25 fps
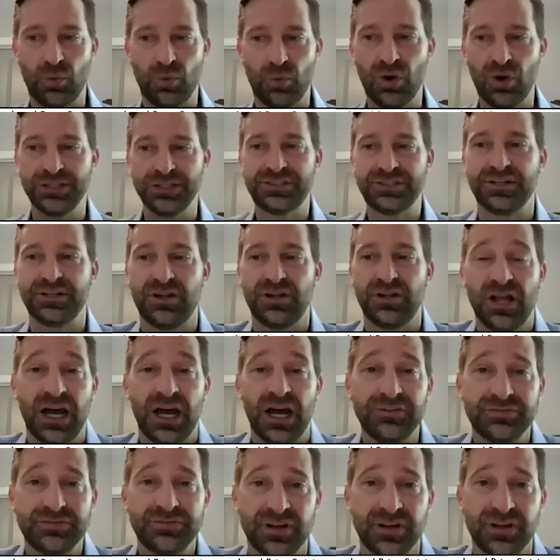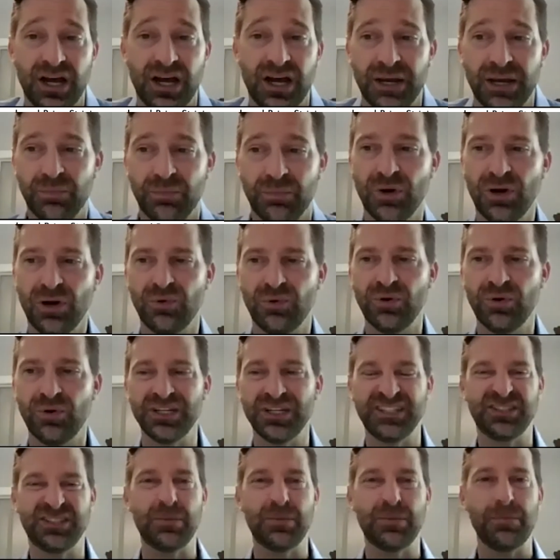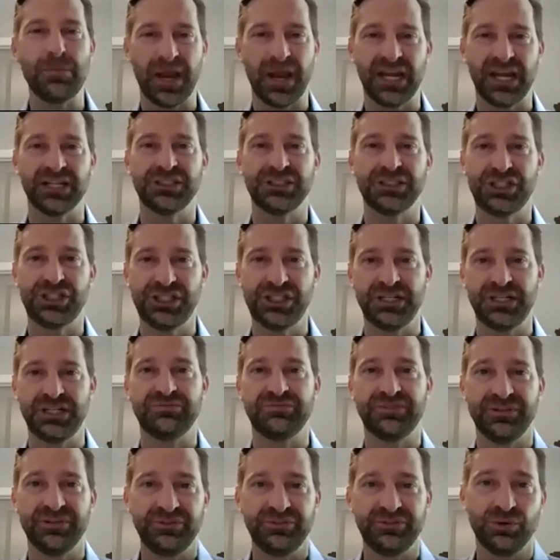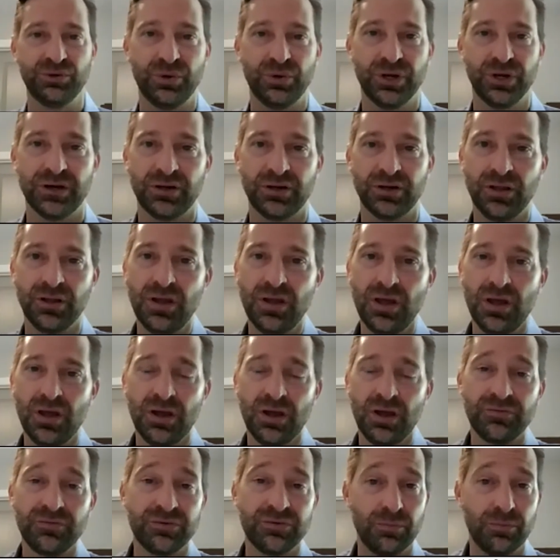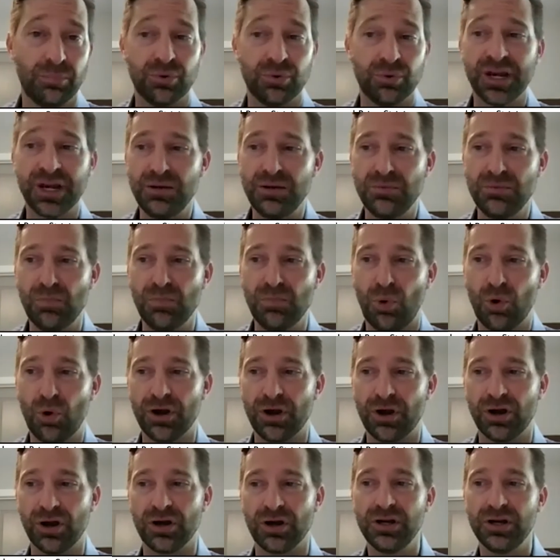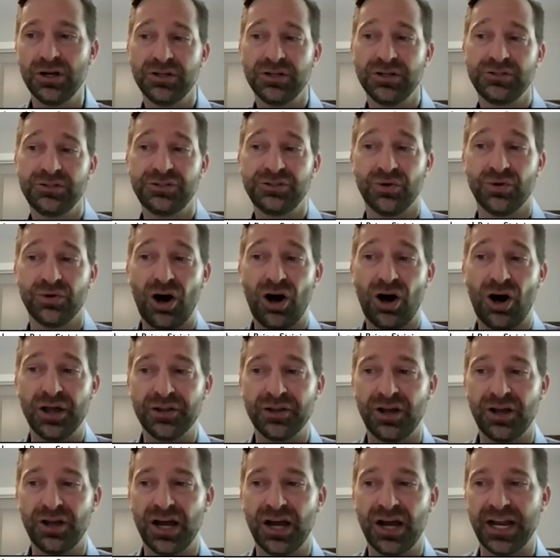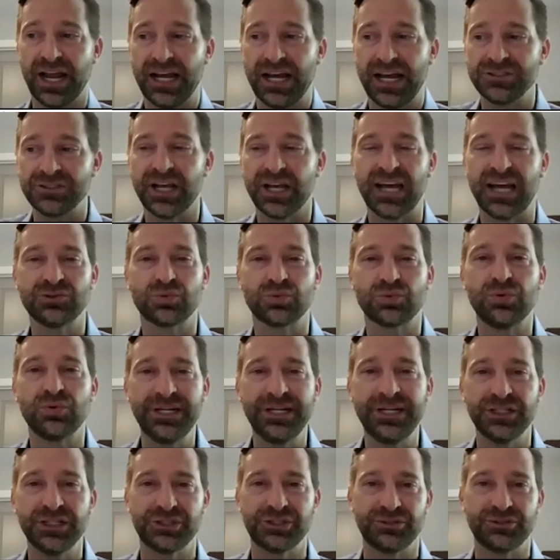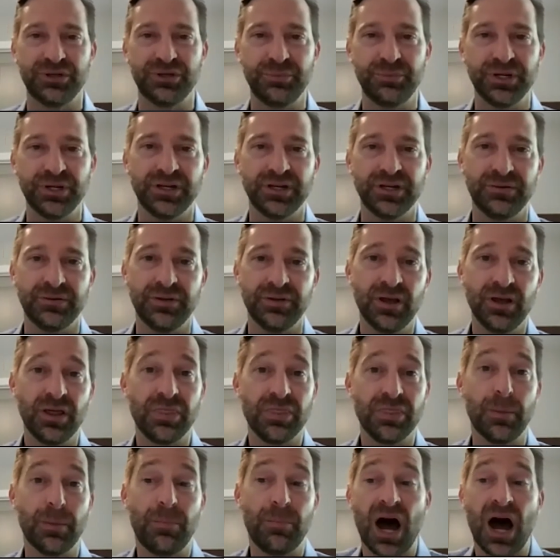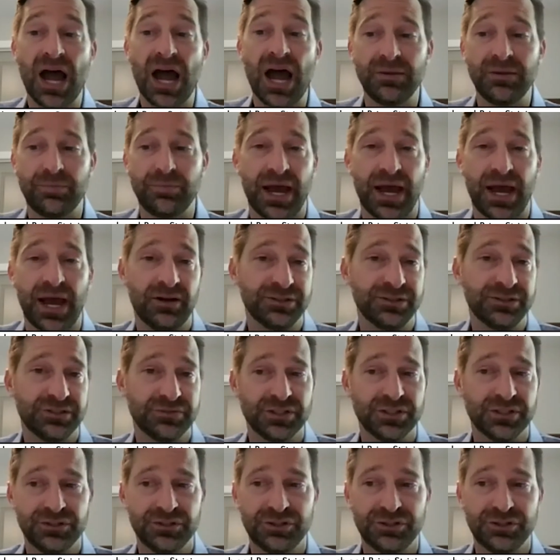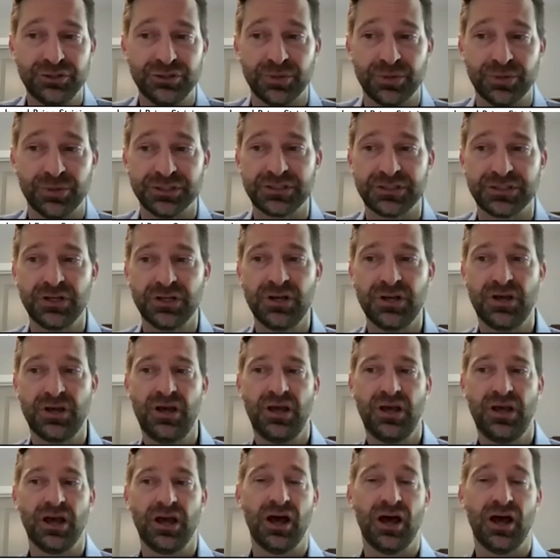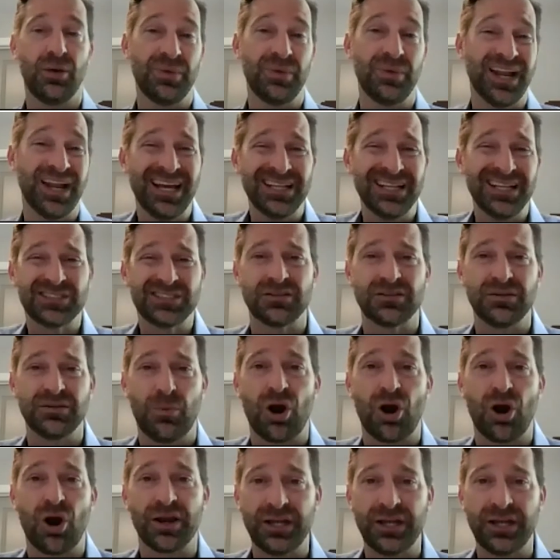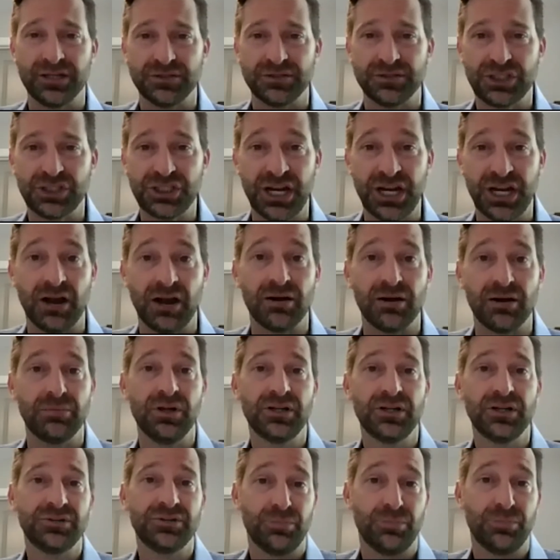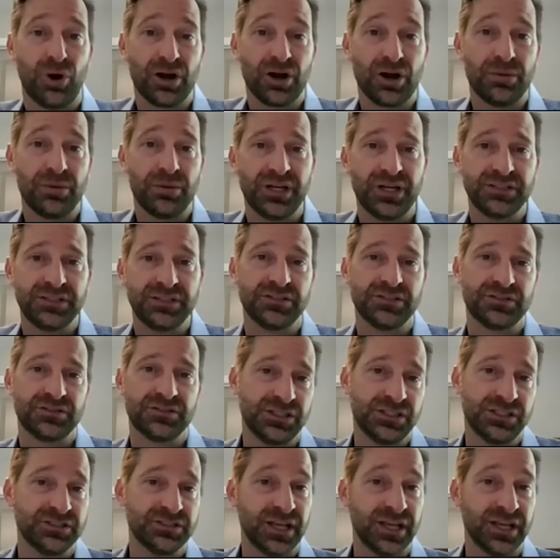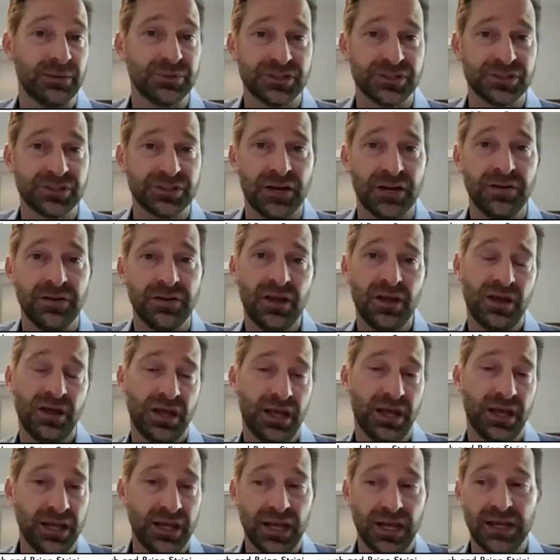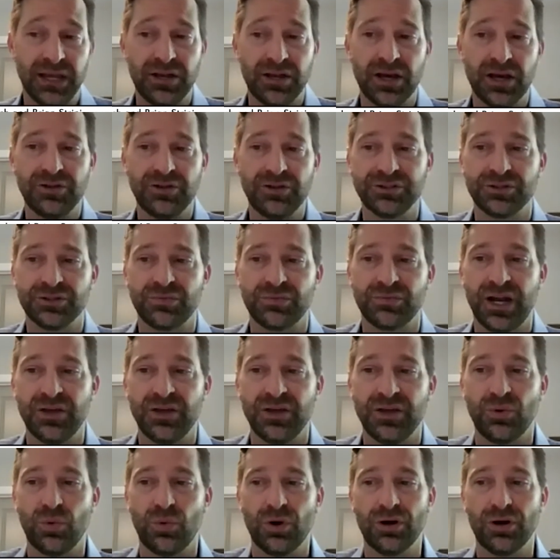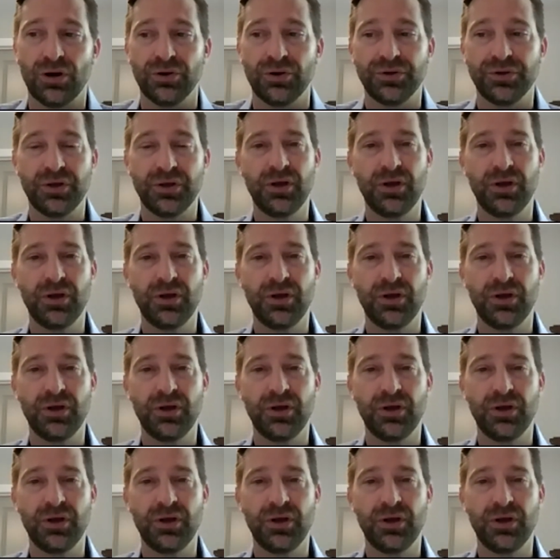once in a lifetime, really demand shift, if you will, from brick and mortar to online has redistributed the buying patterns of consumers, and hence the market share to marketplaces such as Amazon and others around the world.